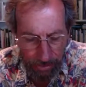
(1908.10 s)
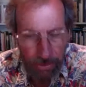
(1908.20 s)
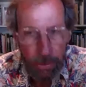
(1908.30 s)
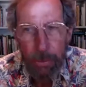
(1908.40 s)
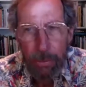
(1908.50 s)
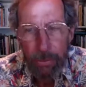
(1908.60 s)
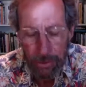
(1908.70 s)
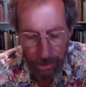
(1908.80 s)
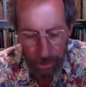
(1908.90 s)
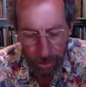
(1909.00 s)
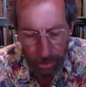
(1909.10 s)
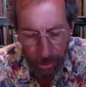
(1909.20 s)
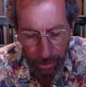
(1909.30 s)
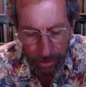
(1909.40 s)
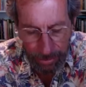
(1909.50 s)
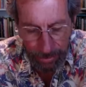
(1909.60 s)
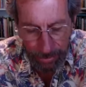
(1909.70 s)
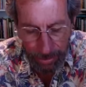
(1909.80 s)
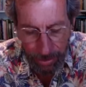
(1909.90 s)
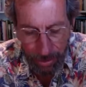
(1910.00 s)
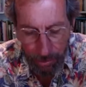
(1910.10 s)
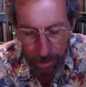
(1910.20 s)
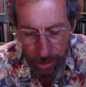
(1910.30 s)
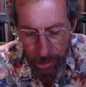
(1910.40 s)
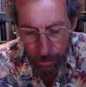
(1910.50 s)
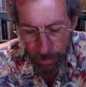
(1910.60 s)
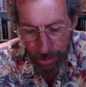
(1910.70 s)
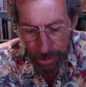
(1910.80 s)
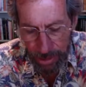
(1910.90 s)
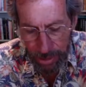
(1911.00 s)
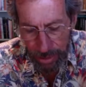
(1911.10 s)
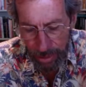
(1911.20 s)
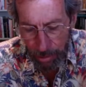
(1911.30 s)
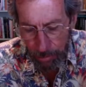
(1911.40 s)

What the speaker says: of cold starlight, what each one said at the